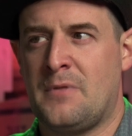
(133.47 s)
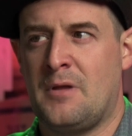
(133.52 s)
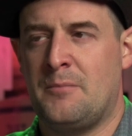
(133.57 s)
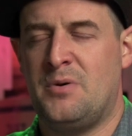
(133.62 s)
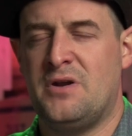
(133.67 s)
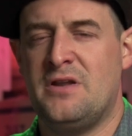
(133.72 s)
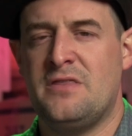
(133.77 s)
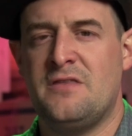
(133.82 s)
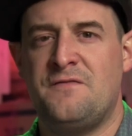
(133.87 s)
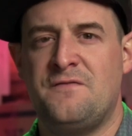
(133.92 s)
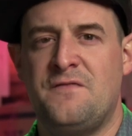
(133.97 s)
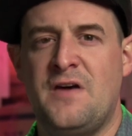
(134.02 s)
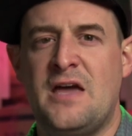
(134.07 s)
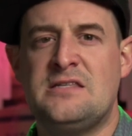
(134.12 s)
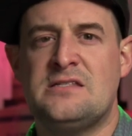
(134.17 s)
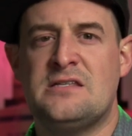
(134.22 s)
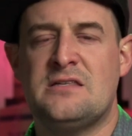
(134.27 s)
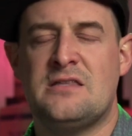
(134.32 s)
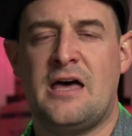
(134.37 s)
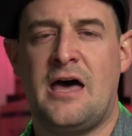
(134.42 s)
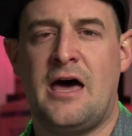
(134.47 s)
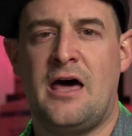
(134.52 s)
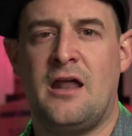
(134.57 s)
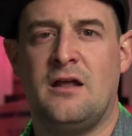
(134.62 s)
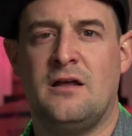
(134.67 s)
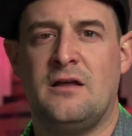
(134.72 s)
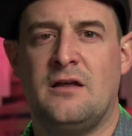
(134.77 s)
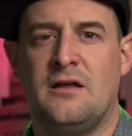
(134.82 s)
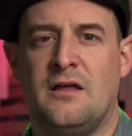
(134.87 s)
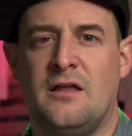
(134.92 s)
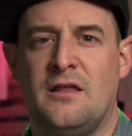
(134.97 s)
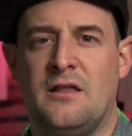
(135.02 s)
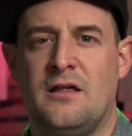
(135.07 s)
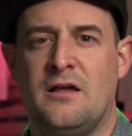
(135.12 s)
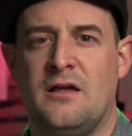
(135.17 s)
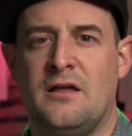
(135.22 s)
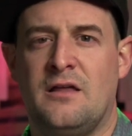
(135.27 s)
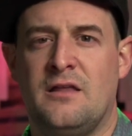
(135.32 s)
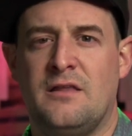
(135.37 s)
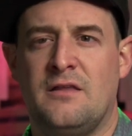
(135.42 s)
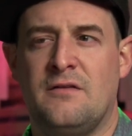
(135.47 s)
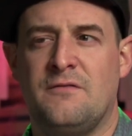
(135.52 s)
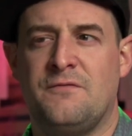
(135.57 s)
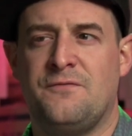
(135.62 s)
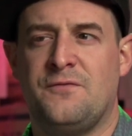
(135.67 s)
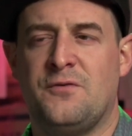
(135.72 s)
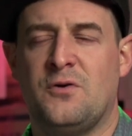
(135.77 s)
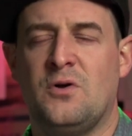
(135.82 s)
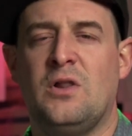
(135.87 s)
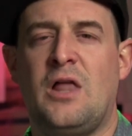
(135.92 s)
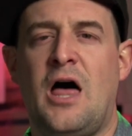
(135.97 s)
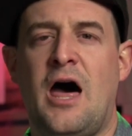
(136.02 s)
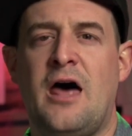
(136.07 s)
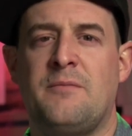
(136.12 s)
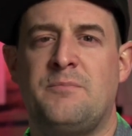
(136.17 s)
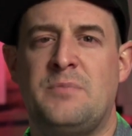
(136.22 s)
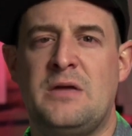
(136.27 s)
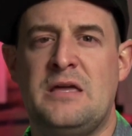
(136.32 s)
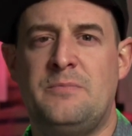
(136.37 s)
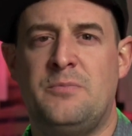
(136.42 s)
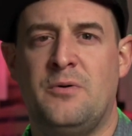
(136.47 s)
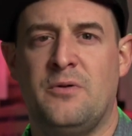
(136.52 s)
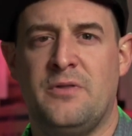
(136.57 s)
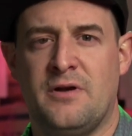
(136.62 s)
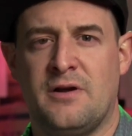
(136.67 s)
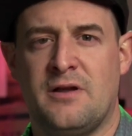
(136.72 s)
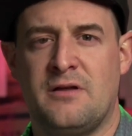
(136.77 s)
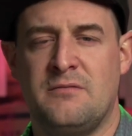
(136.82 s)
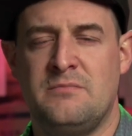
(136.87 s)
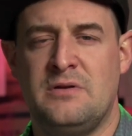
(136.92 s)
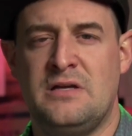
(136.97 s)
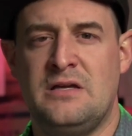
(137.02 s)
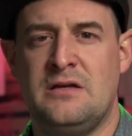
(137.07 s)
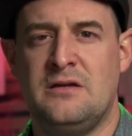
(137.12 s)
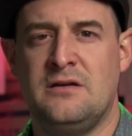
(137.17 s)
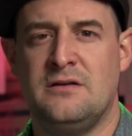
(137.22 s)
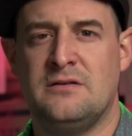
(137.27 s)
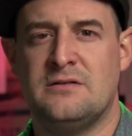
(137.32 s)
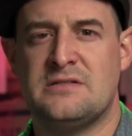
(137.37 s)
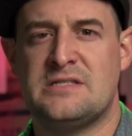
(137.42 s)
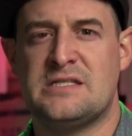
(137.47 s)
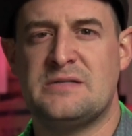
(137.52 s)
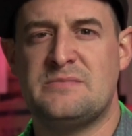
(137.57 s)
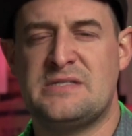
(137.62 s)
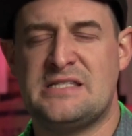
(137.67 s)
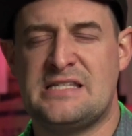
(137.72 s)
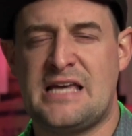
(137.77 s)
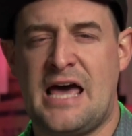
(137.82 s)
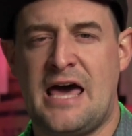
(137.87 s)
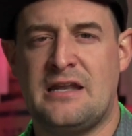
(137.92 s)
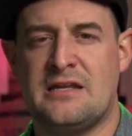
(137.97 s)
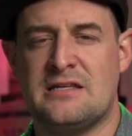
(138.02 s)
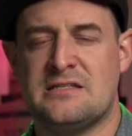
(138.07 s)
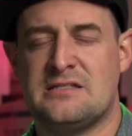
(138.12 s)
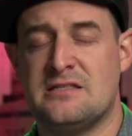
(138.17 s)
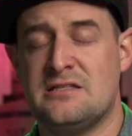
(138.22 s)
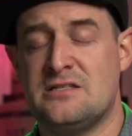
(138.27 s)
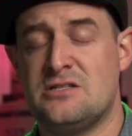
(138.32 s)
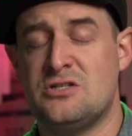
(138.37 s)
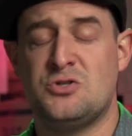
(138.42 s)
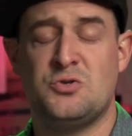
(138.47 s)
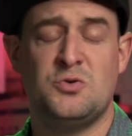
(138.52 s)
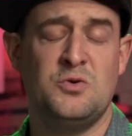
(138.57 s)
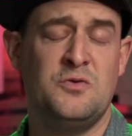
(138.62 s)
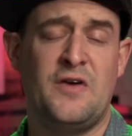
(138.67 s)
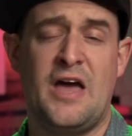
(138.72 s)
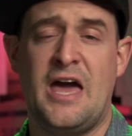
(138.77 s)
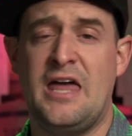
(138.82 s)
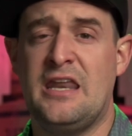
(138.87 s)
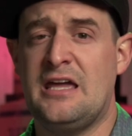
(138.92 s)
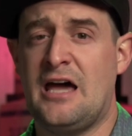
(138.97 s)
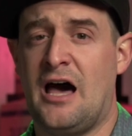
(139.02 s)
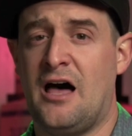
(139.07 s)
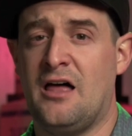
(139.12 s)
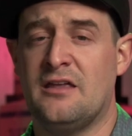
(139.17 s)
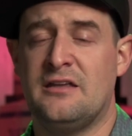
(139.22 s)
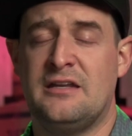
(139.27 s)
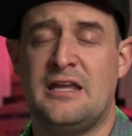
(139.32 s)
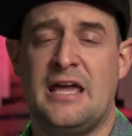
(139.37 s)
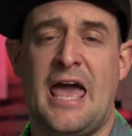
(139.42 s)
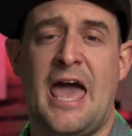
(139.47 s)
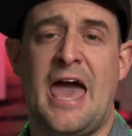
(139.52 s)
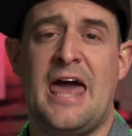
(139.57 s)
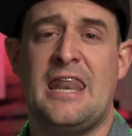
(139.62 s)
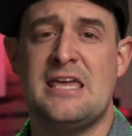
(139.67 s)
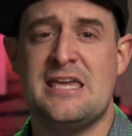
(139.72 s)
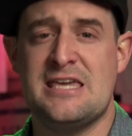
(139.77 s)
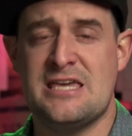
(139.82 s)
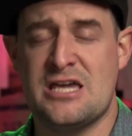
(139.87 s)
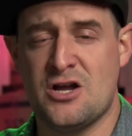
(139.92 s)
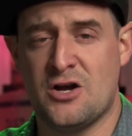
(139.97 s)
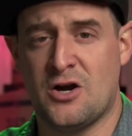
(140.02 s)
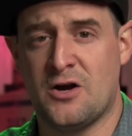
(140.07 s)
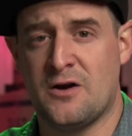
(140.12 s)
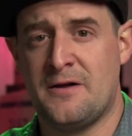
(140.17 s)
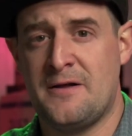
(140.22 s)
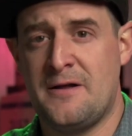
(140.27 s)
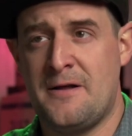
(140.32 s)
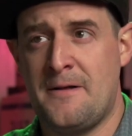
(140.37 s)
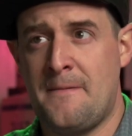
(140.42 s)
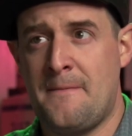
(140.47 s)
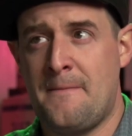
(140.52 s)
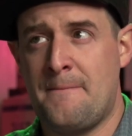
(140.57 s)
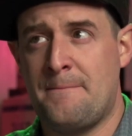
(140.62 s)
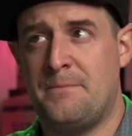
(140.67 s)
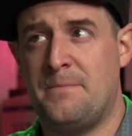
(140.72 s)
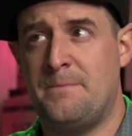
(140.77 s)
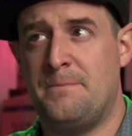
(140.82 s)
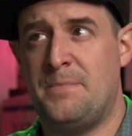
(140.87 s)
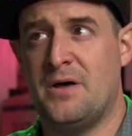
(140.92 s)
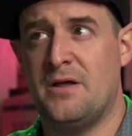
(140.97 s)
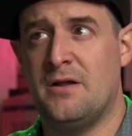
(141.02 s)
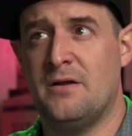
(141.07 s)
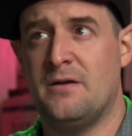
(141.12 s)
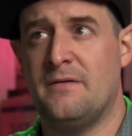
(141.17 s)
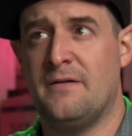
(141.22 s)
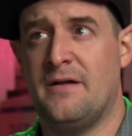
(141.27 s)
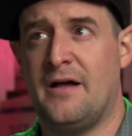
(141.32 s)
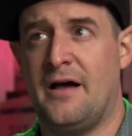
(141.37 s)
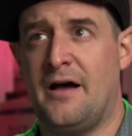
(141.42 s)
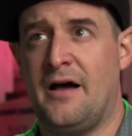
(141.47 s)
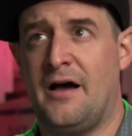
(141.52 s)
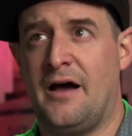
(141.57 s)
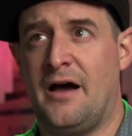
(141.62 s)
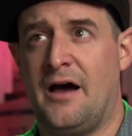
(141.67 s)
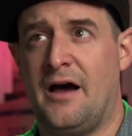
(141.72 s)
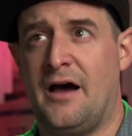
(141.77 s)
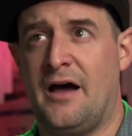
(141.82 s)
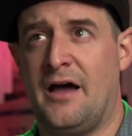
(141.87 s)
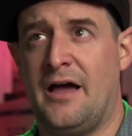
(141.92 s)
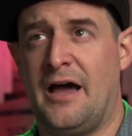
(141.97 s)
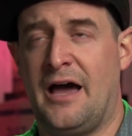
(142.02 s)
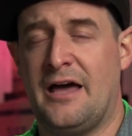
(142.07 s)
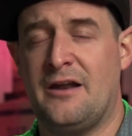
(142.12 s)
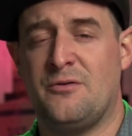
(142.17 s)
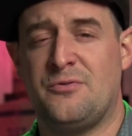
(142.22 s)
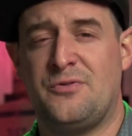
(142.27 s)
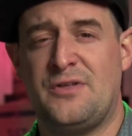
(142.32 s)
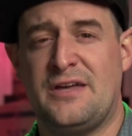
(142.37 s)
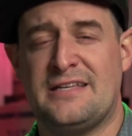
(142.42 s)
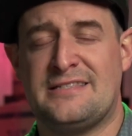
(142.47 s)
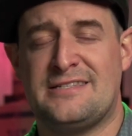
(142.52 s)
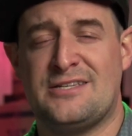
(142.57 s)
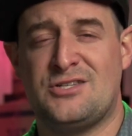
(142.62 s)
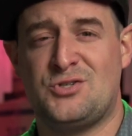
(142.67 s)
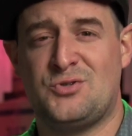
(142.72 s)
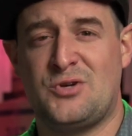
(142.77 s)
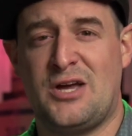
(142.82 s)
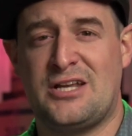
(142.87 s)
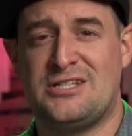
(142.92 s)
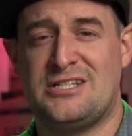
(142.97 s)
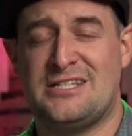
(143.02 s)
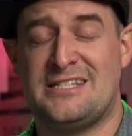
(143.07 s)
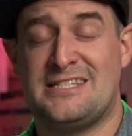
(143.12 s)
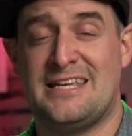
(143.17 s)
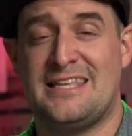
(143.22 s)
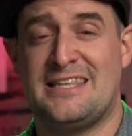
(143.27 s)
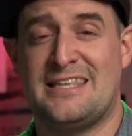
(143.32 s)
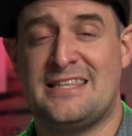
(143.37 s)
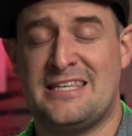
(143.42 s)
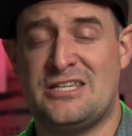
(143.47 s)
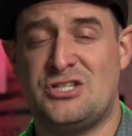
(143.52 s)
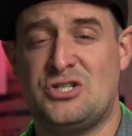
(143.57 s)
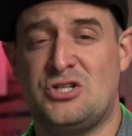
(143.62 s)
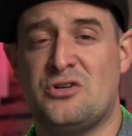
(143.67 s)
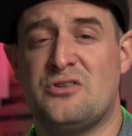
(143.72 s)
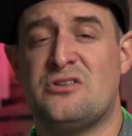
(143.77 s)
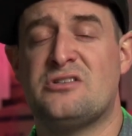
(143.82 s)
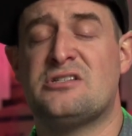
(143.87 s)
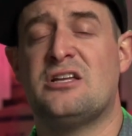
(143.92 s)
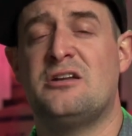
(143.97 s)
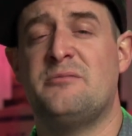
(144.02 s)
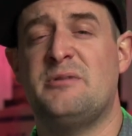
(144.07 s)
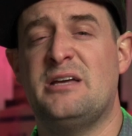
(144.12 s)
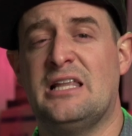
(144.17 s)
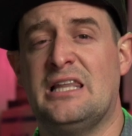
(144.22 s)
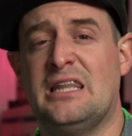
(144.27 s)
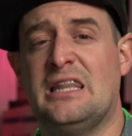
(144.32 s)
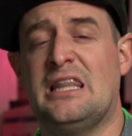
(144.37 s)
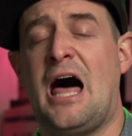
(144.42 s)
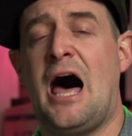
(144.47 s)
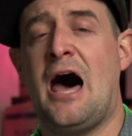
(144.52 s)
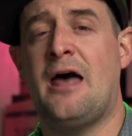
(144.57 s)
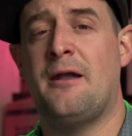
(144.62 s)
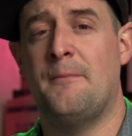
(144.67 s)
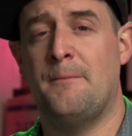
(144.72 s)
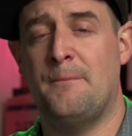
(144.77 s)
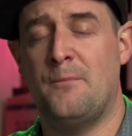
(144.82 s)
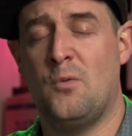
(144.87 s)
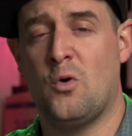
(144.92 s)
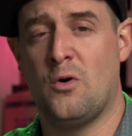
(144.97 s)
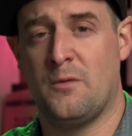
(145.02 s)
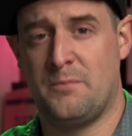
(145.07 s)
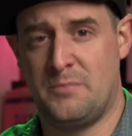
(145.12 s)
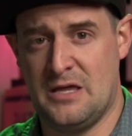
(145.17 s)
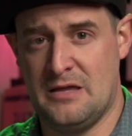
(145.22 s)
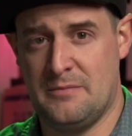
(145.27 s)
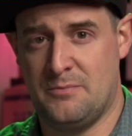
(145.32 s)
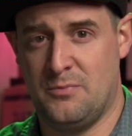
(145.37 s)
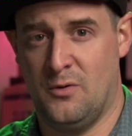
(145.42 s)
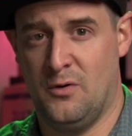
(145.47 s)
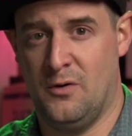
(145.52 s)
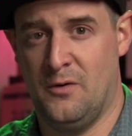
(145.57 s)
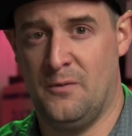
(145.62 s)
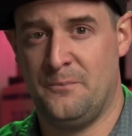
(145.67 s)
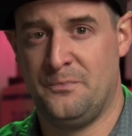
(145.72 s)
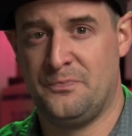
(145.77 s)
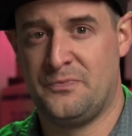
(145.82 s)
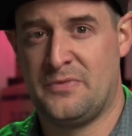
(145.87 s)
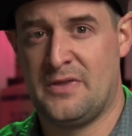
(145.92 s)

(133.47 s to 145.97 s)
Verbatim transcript: But in the face of that, for a lot of people, there can be some sadness. And this is true of any holiday, any year. But I don't think it's a stretch to say that this year there's going to be a lot more people